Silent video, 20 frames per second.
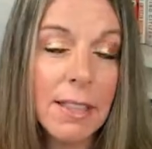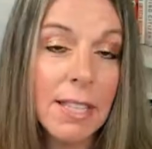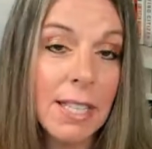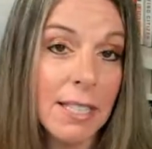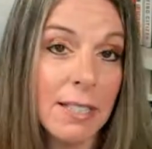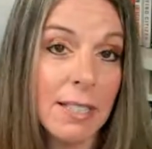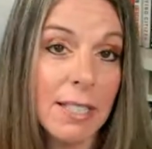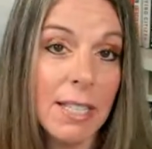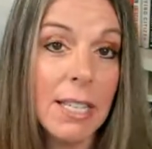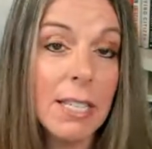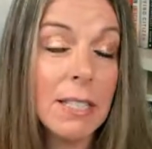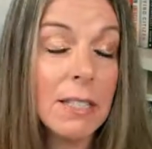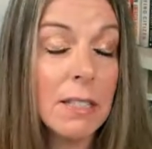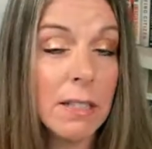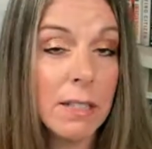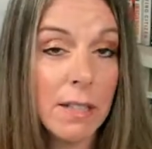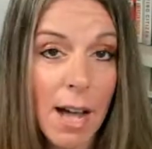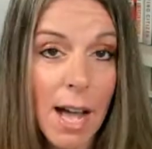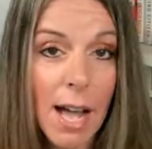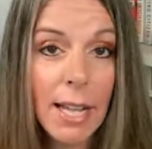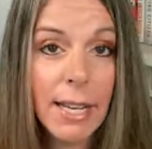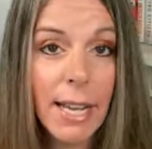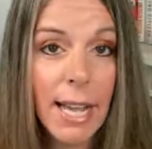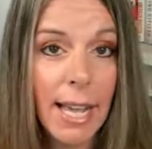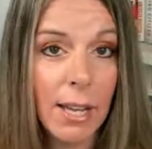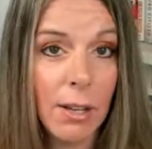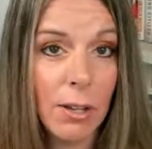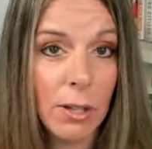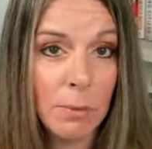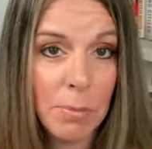This is not
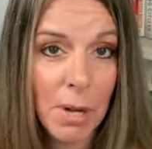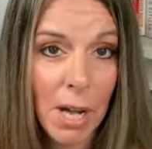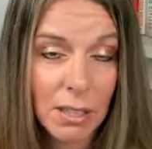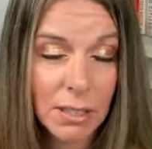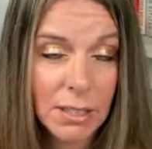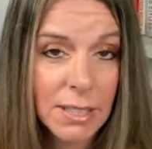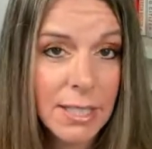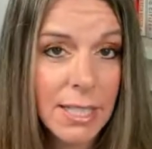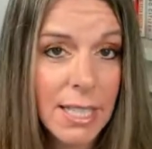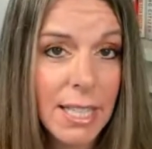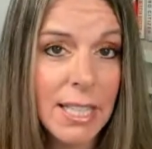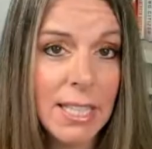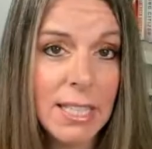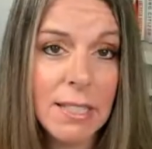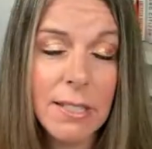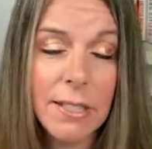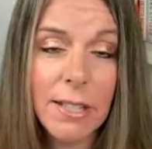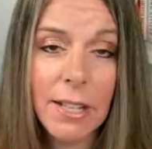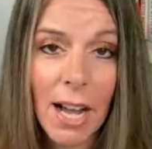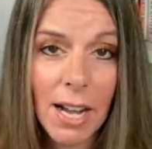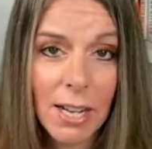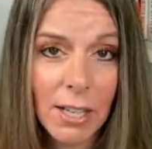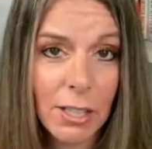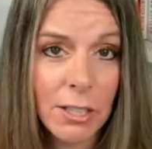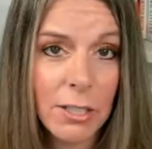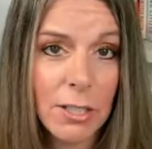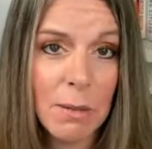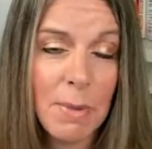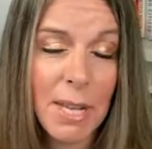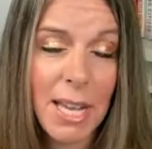a good policy. It's not
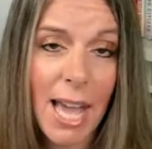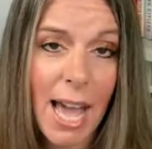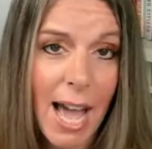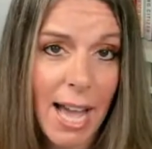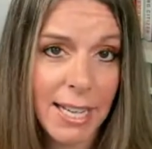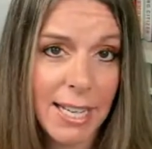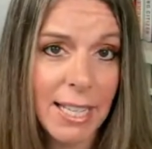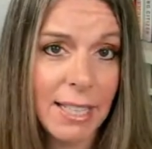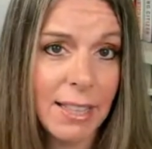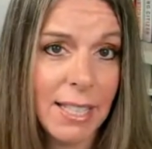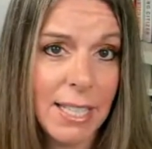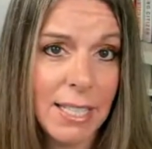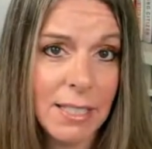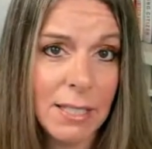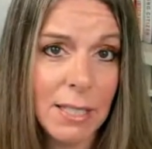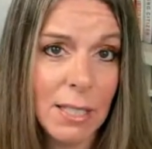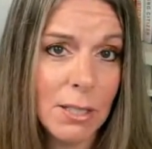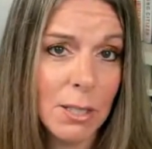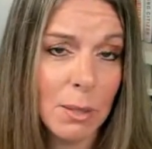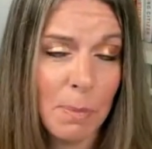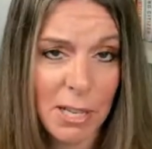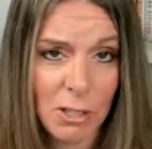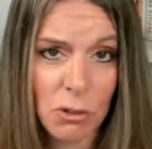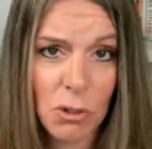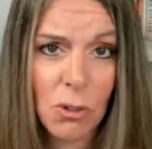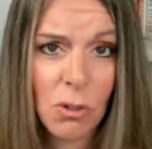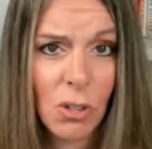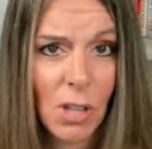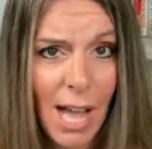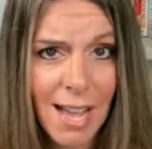good to be adding these
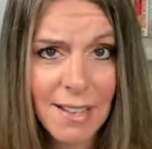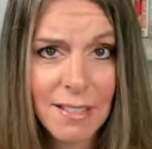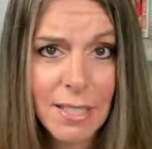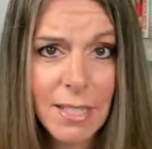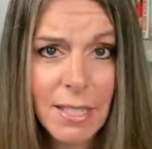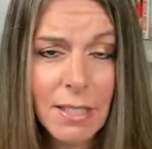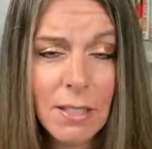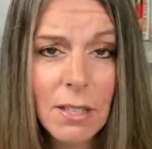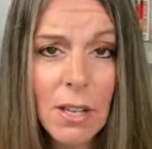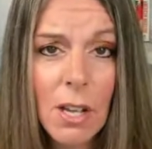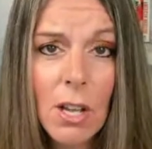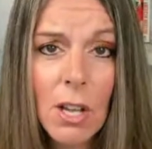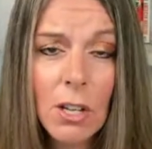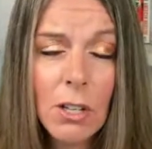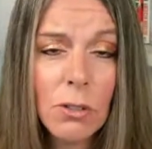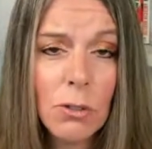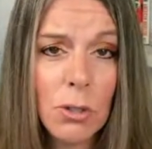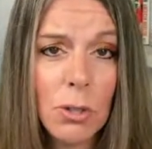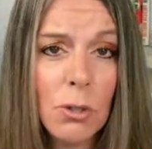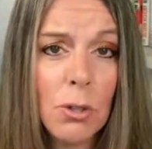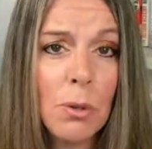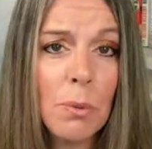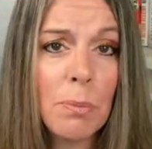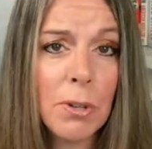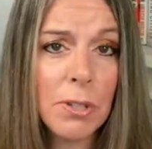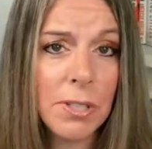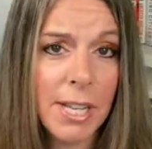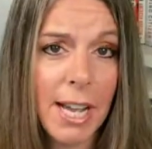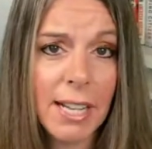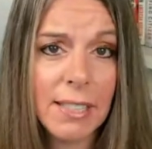special classes to
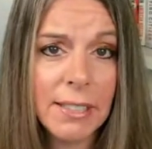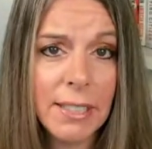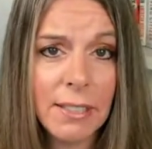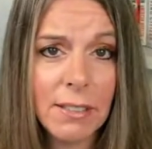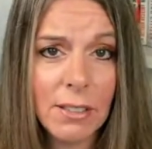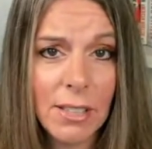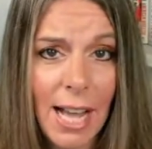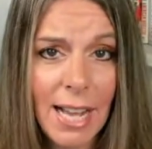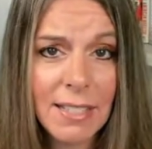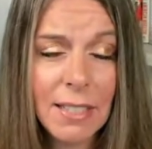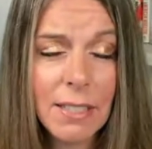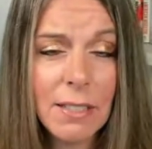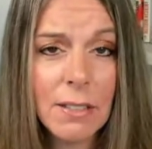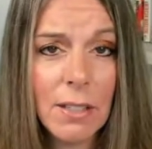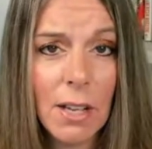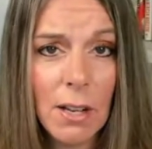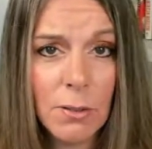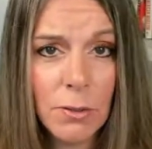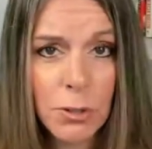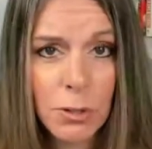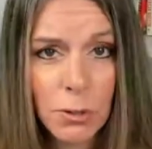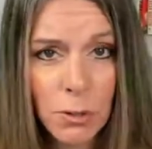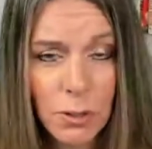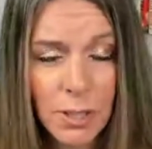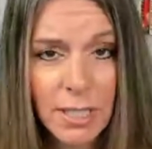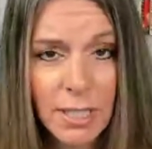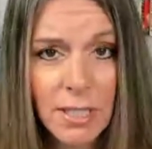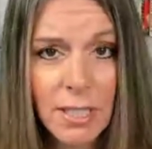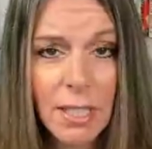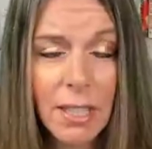protected classes of
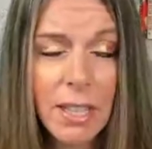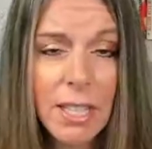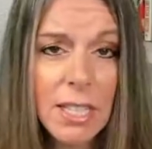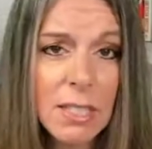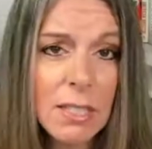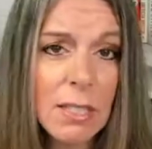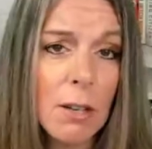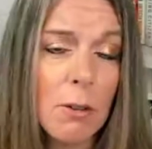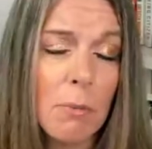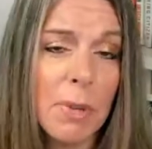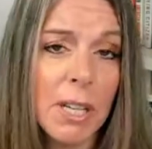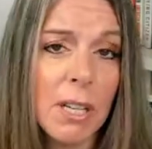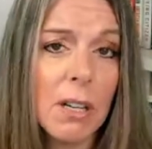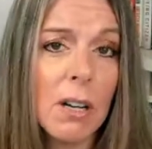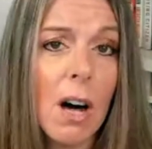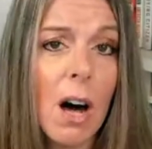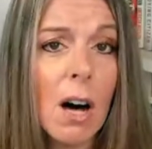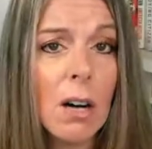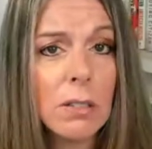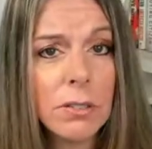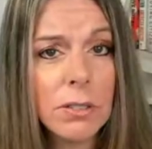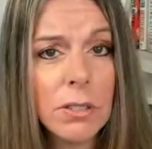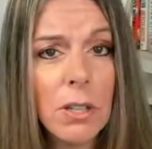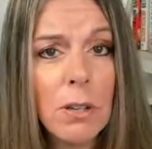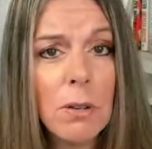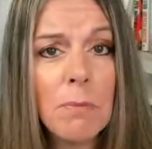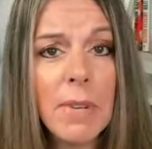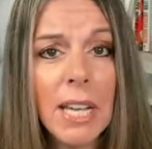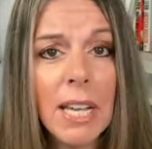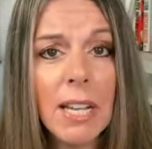students. This bill
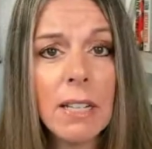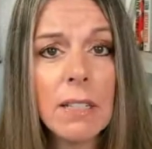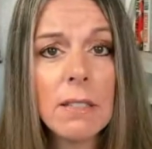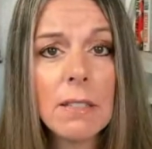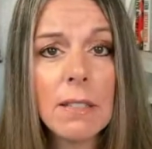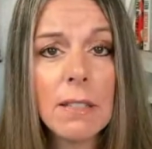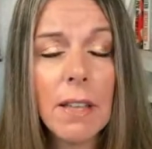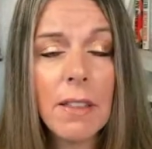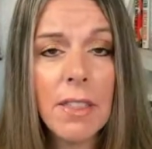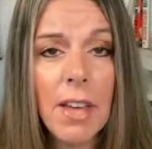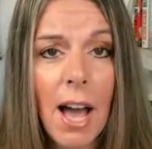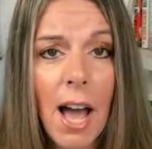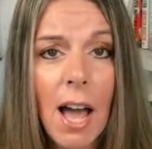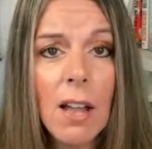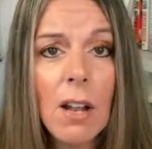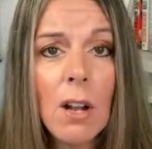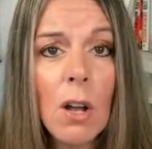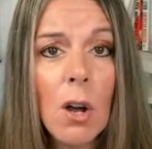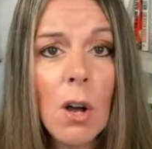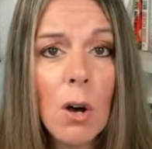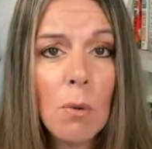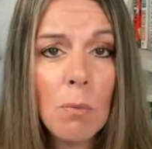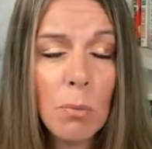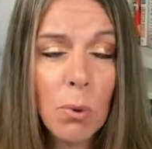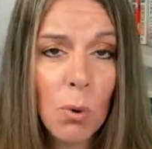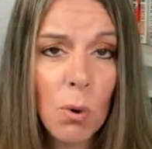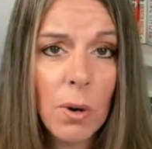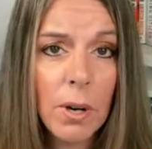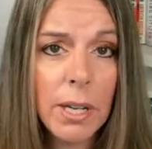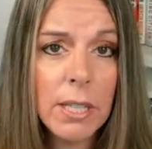also means that
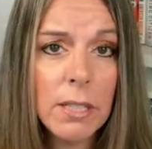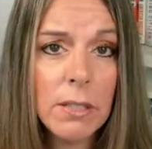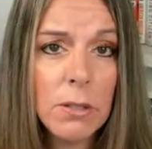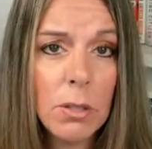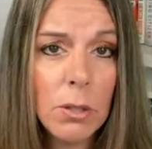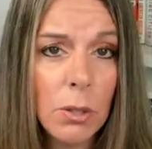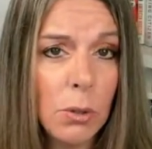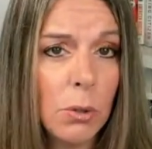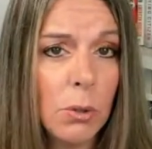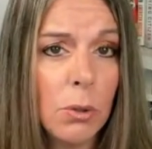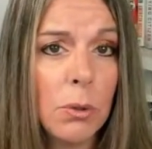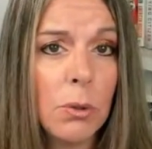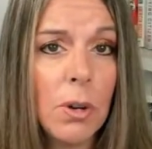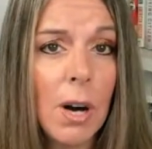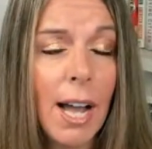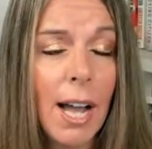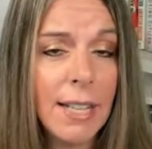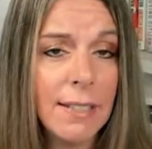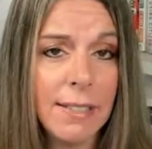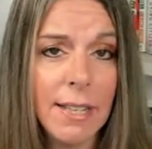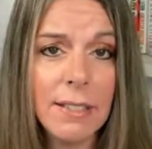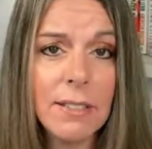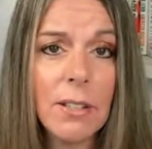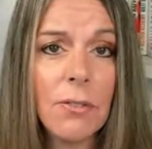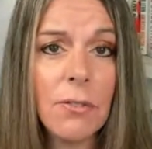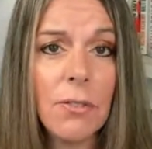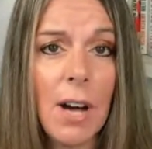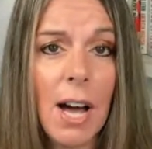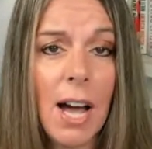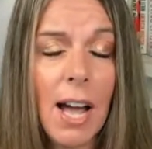boys who
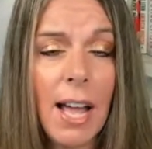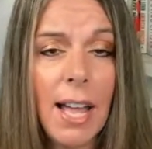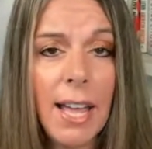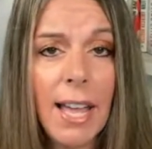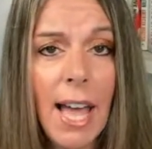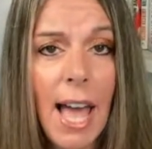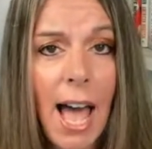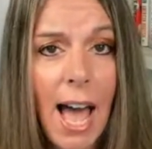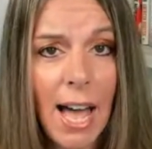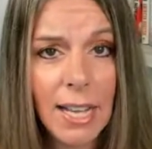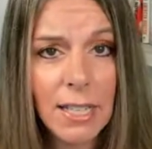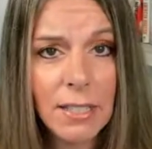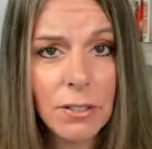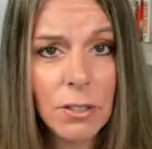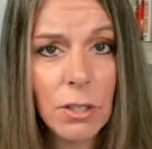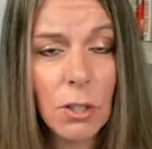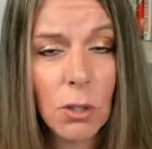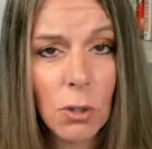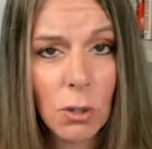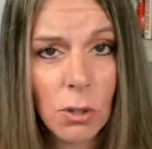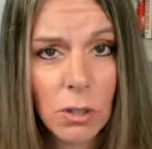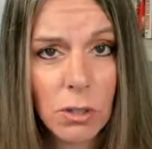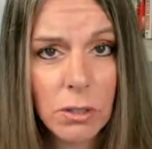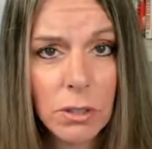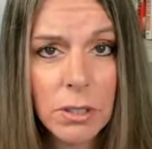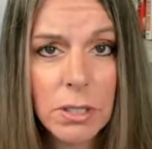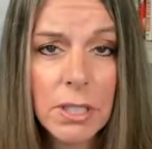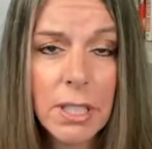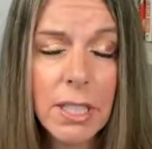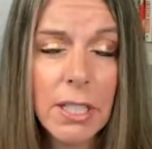identify as
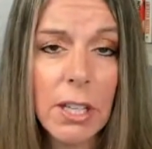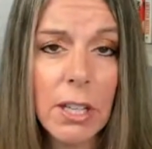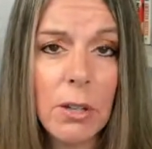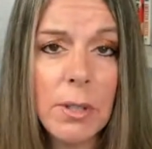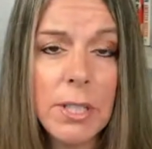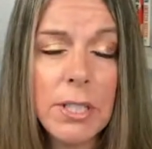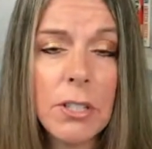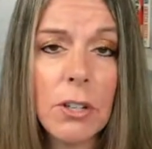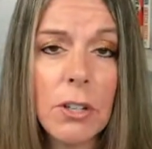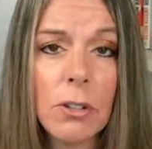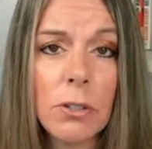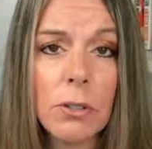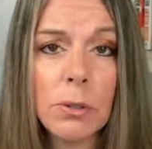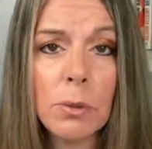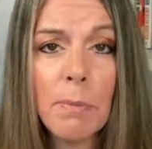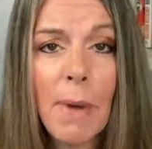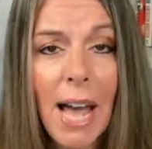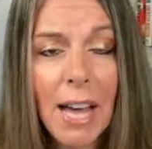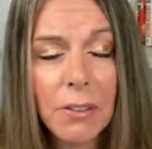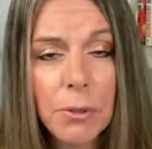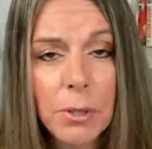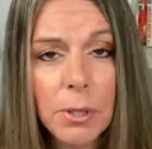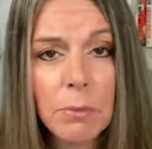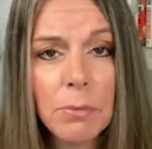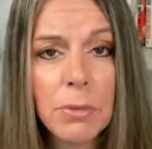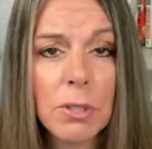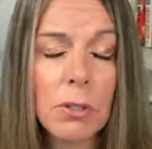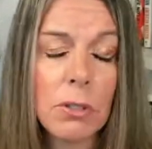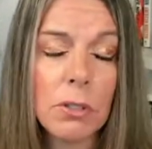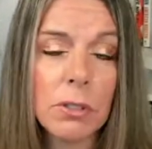girls can go into girls'
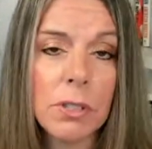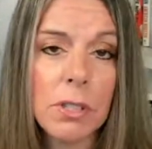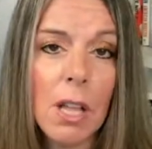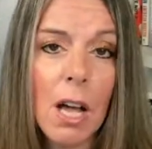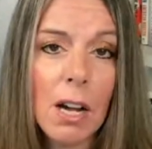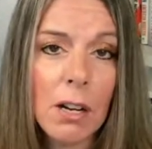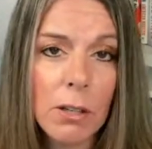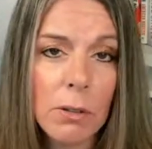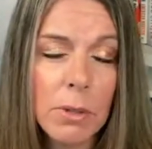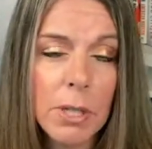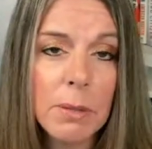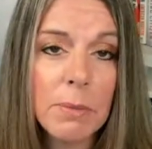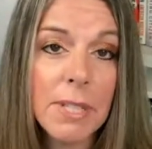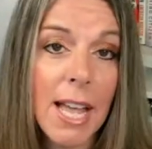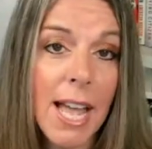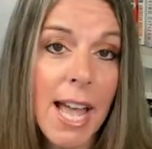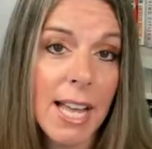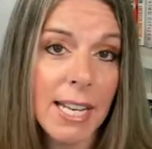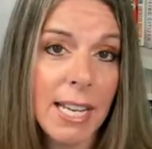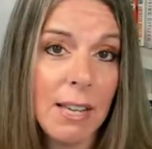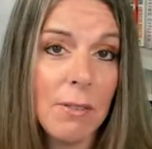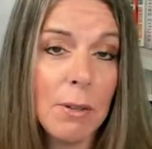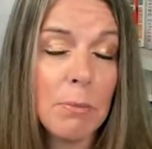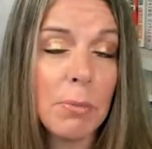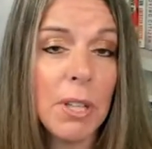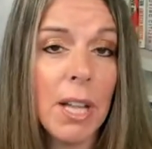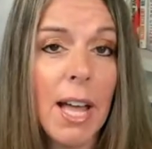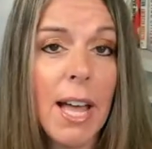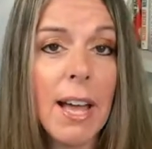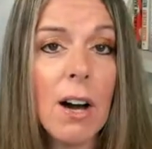bathrooms, girls' locker rooms, and even
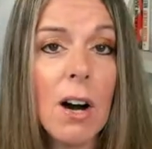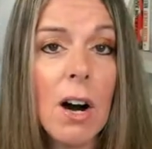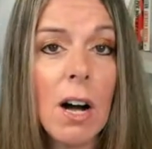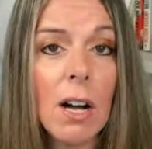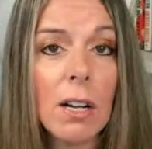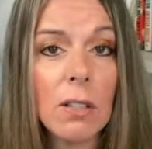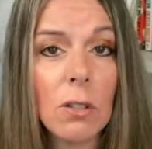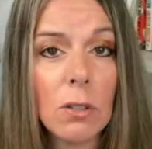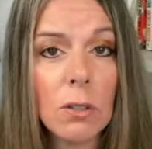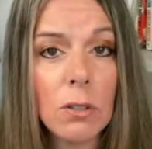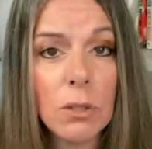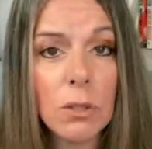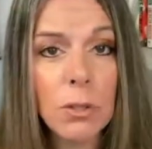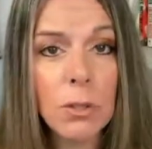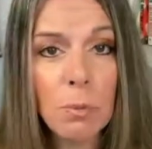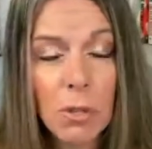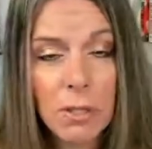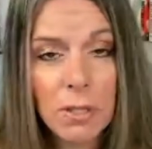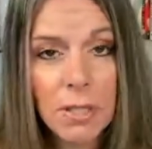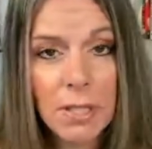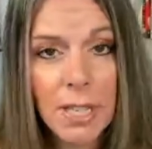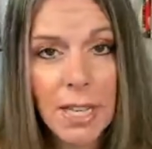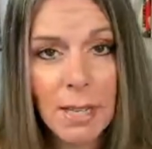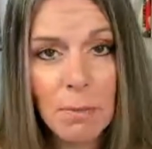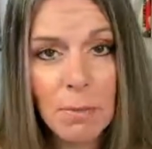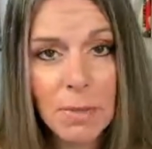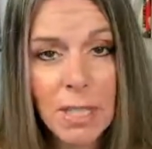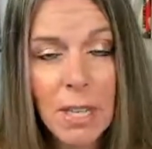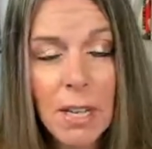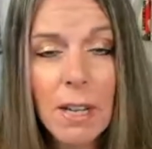play on girls' sports
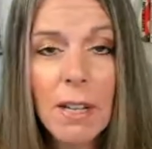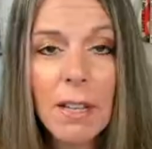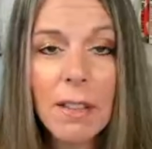teams.